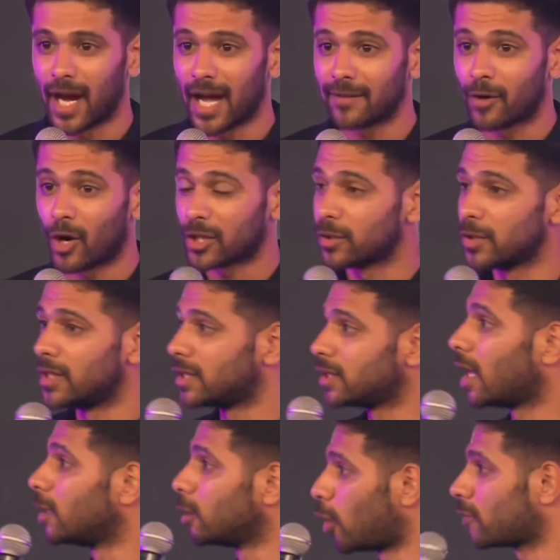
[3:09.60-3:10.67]
I've got to learn
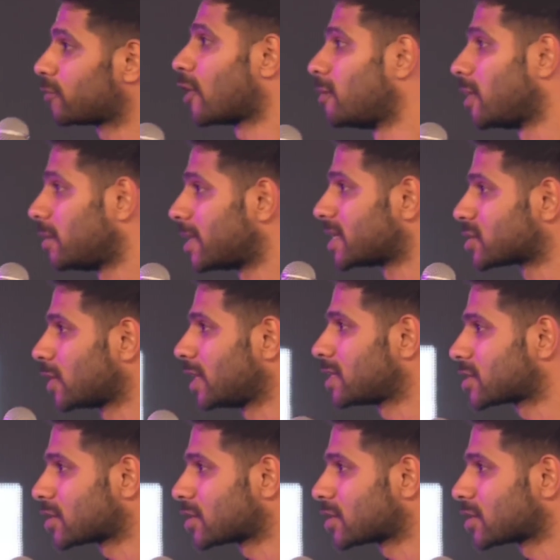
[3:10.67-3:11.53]
a lot from him as well.